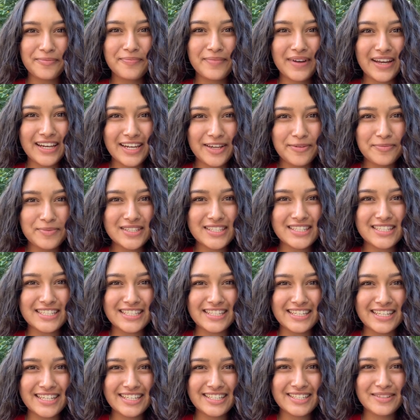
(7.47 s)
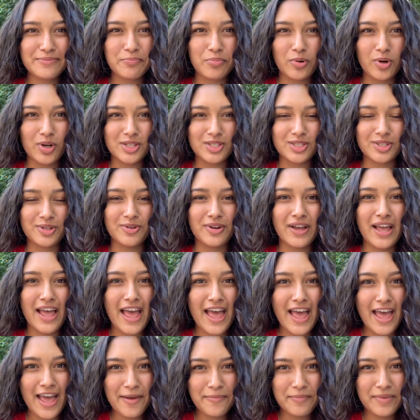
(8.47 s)
My name is Denise Boizo,
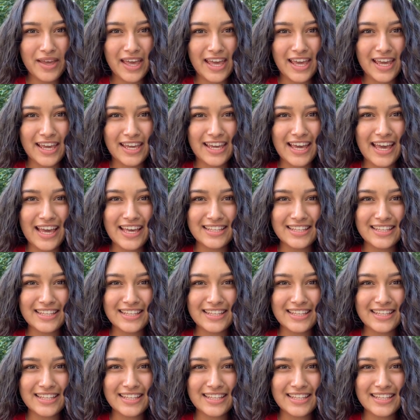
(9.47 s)
MA